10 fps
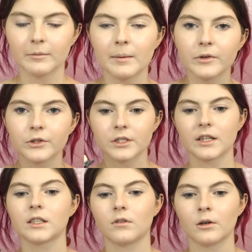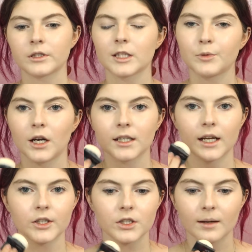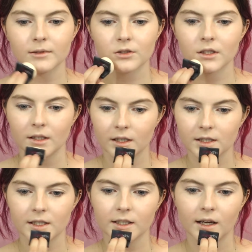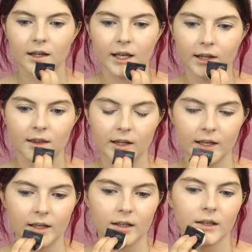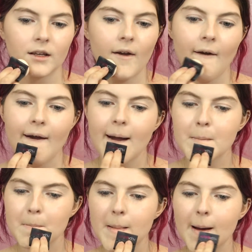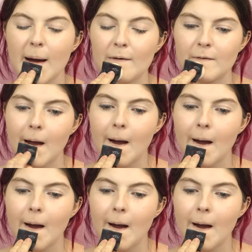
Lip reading: remember there's nothing wrong with this product. I just stopped using it because I didn't like the puff.